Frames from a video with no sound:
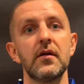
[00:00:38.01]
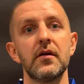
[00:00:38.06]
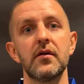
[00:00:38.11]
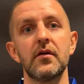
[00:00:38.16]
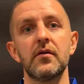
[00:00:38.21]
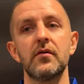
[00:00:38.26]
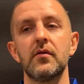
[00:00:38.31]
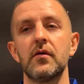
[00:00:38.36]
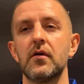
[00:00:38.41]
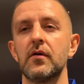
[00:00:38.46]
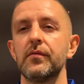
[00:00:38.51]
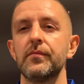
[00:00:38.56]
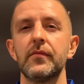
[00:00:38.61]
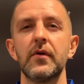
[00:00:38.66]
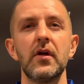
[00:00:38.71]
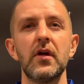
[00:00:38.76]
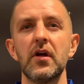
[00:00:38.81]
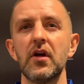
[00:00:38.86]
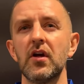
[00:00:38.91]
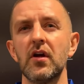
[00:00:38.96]
You know,
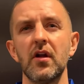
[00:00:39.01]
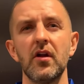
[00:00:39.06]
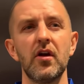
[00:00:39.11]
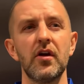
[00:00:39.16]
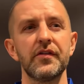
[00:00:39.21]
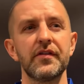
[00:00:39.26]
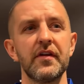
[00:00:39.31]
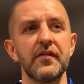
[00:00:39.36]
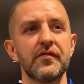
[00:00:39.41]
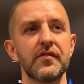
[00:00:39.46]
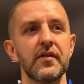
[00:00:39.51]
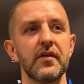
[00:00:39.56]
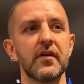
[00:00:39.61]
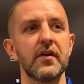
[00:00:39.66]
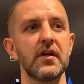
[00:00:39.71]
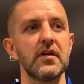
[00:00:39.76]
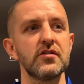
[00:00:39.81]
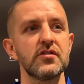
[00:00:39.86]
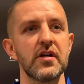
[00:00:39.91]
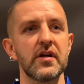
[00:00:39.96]
a lot of different
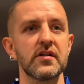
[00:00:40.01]
things.